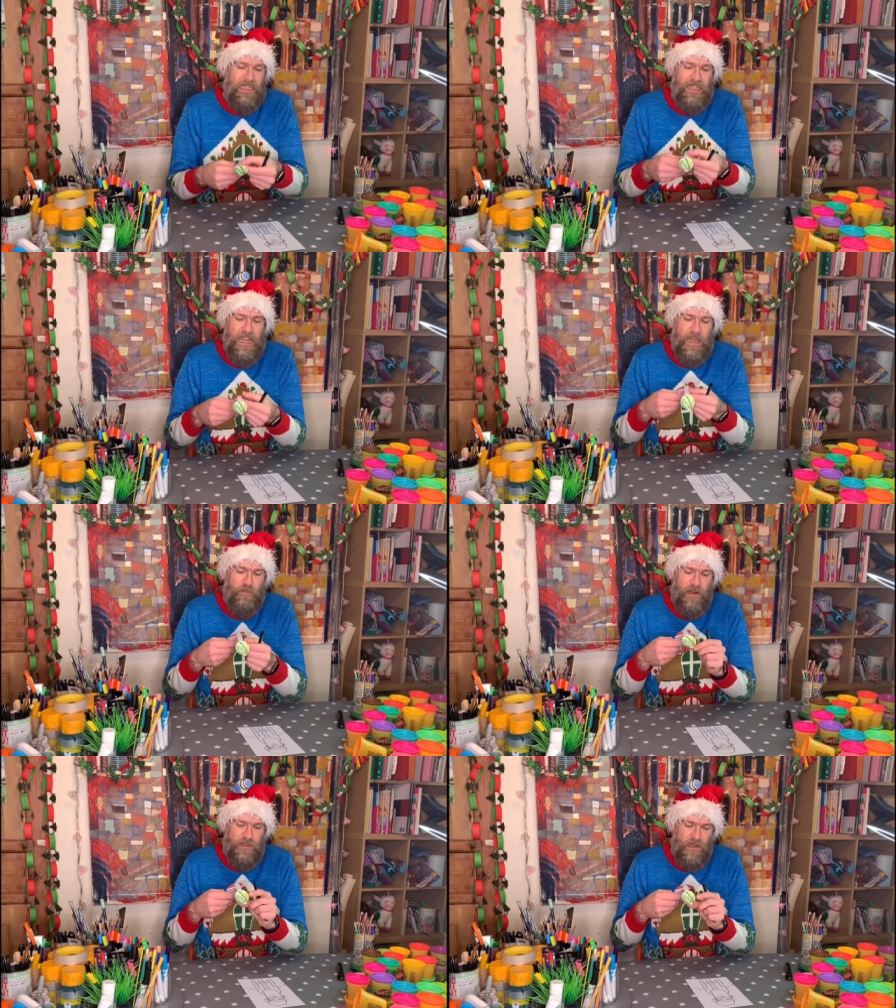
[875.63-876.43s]
a
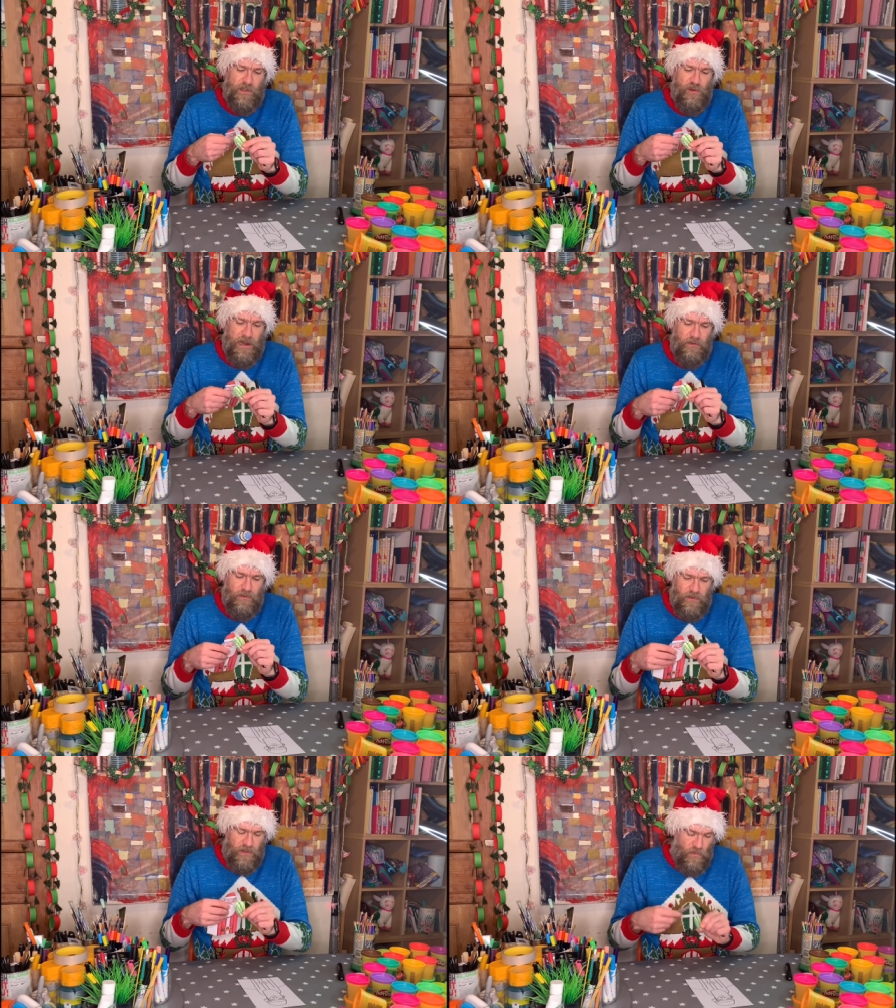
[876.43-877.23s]
Brussels sprout
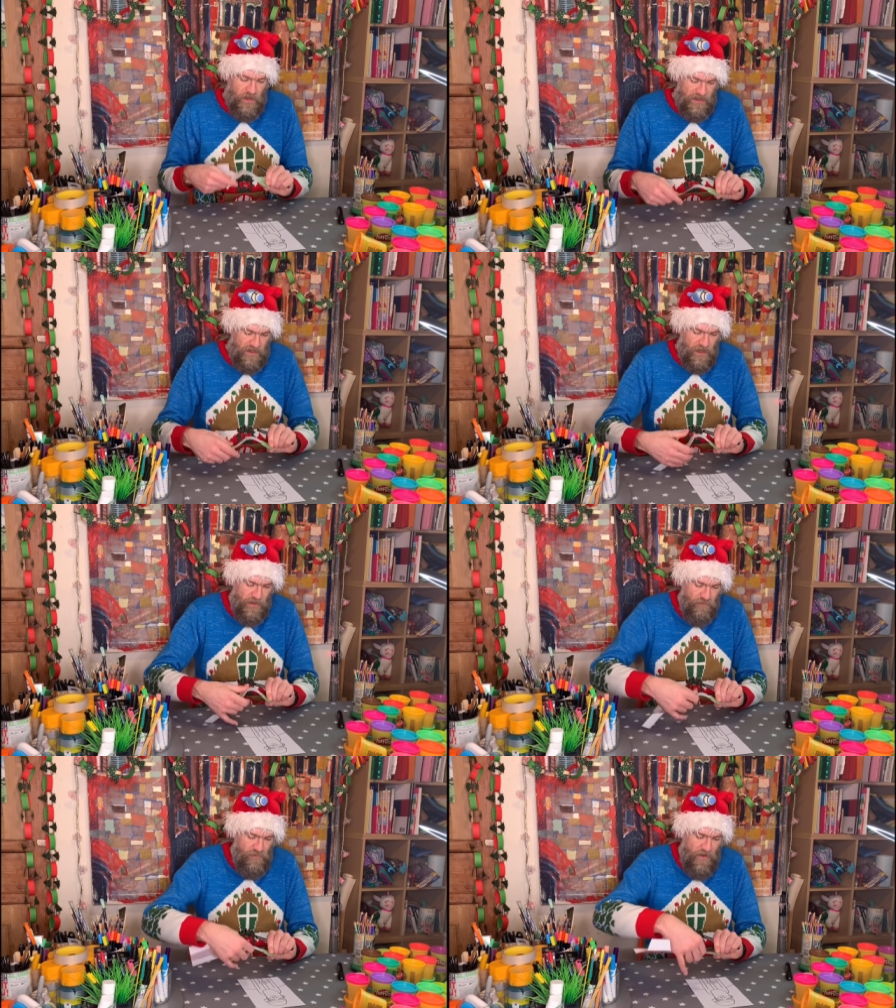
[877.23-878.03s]
that is gonna be
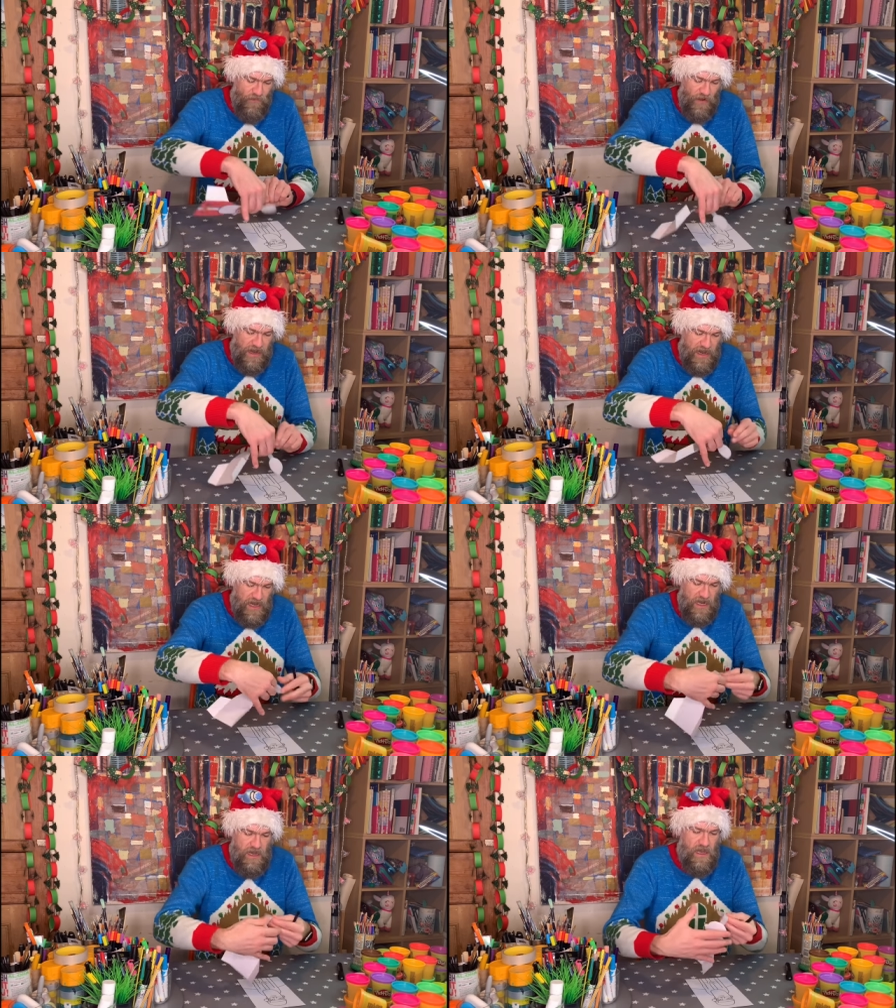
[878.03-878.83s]
roughly
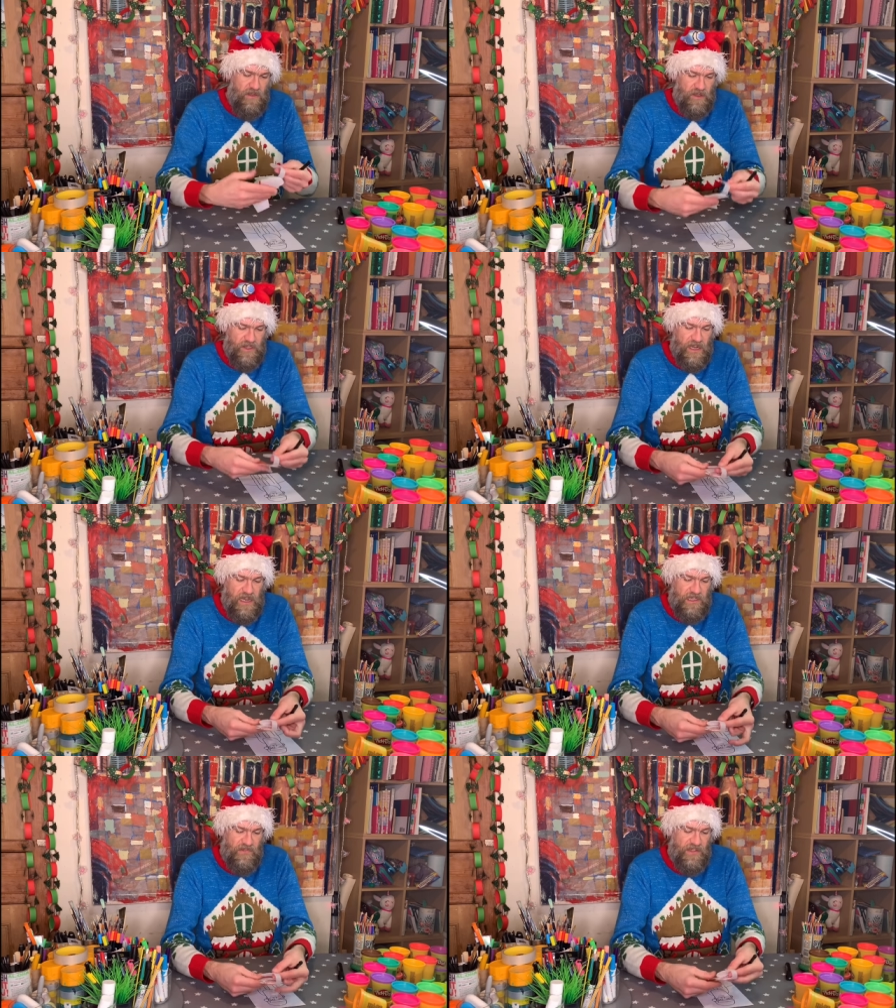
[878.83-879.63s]
the
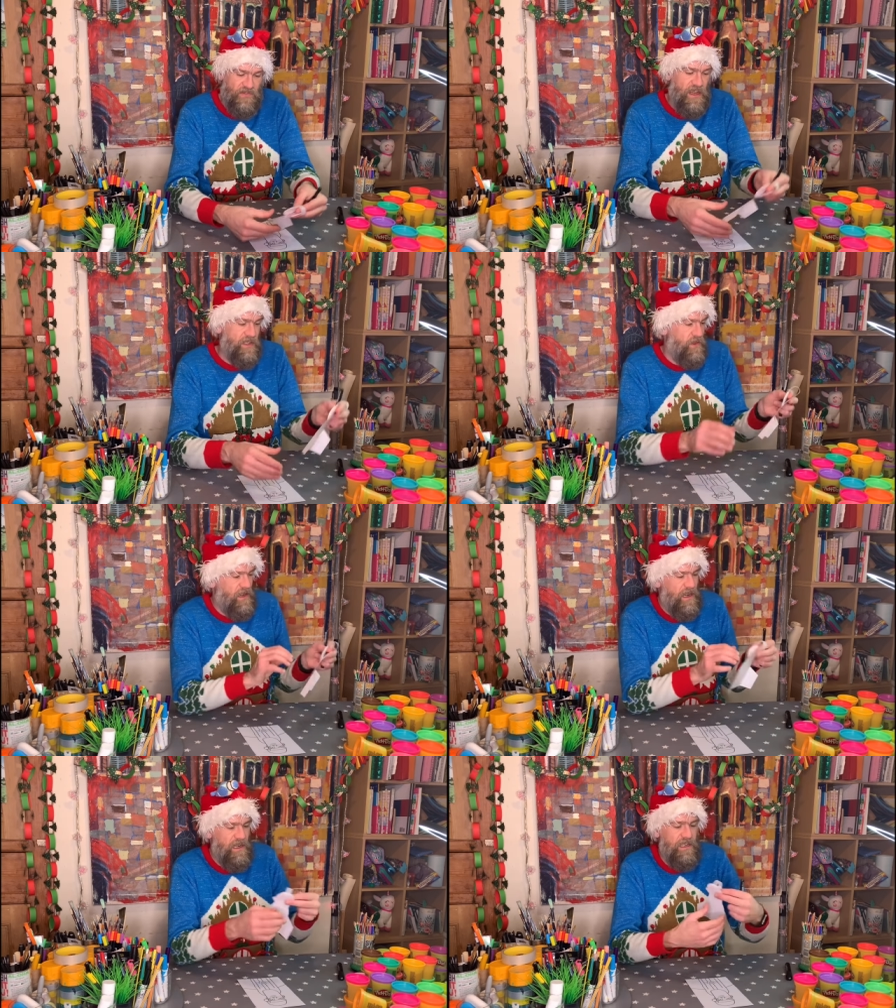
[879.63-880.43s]
size of his face, but
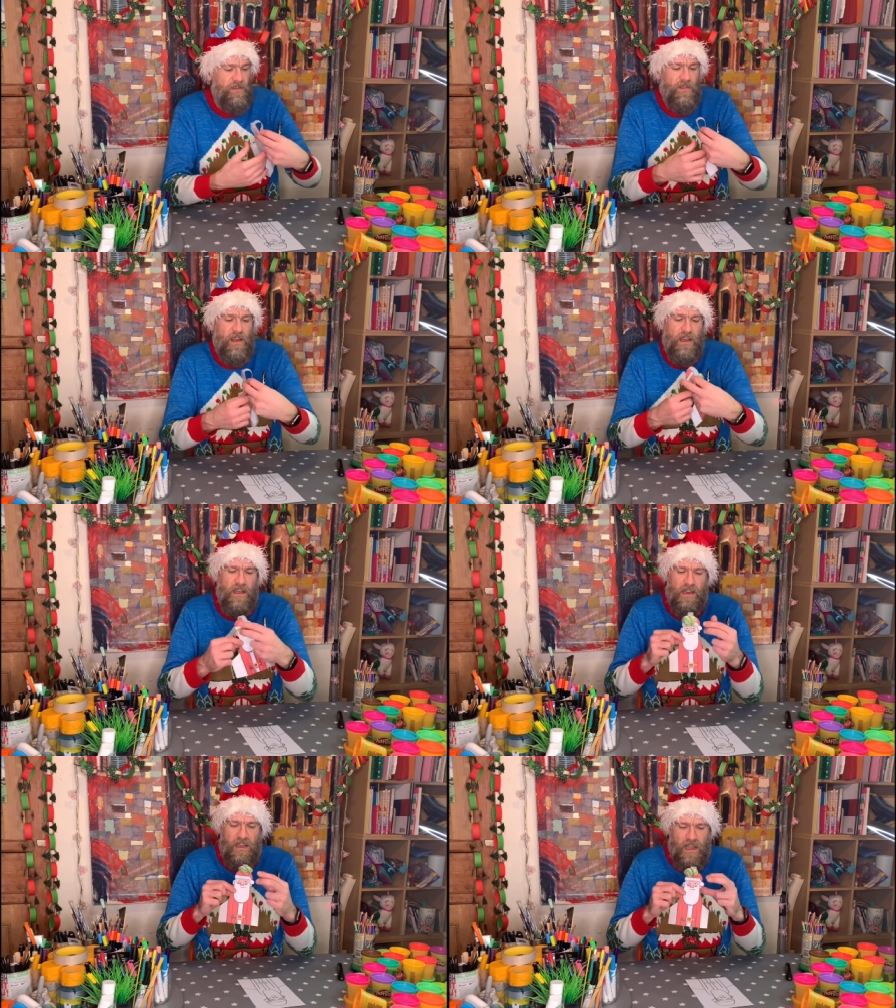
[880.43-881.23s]
kind of
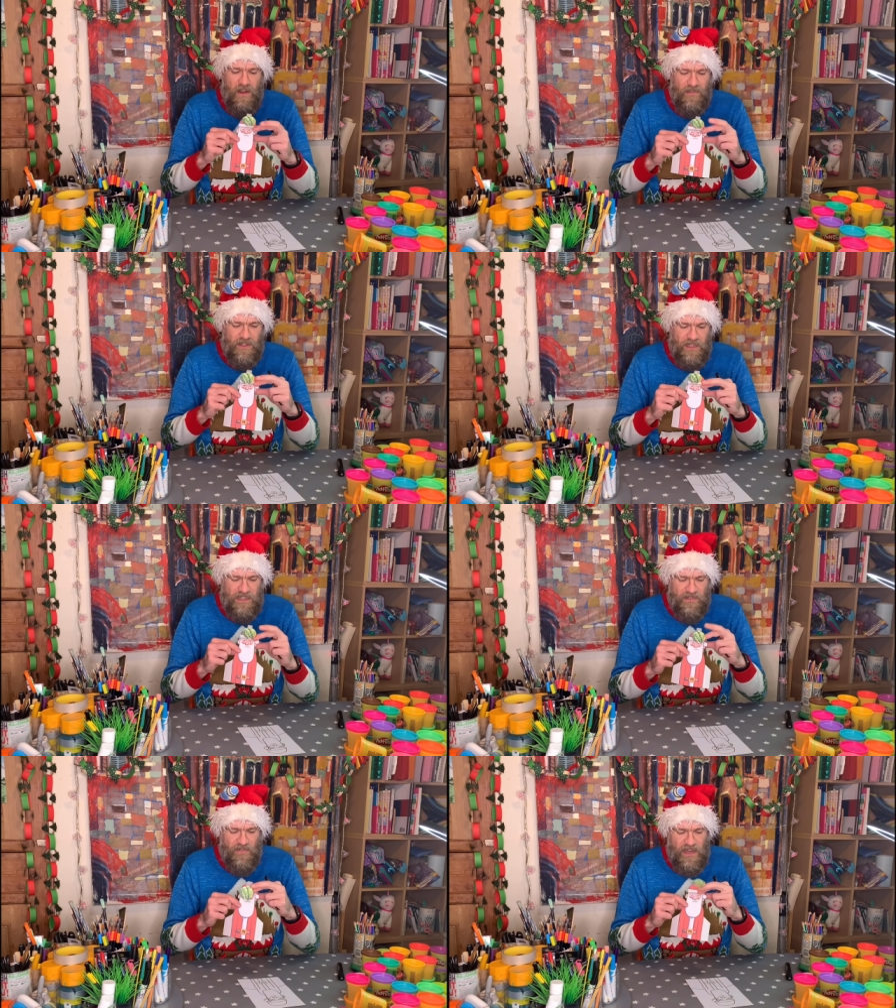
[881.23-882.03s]
covers
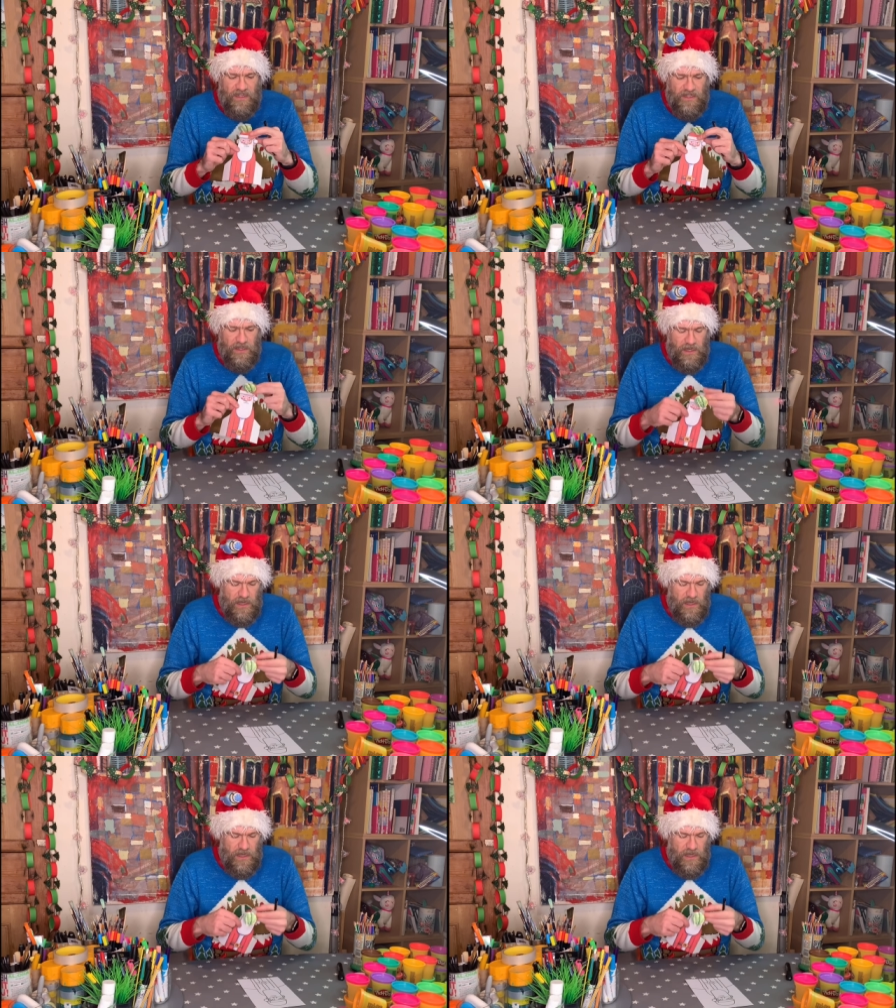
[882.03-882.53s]
his face.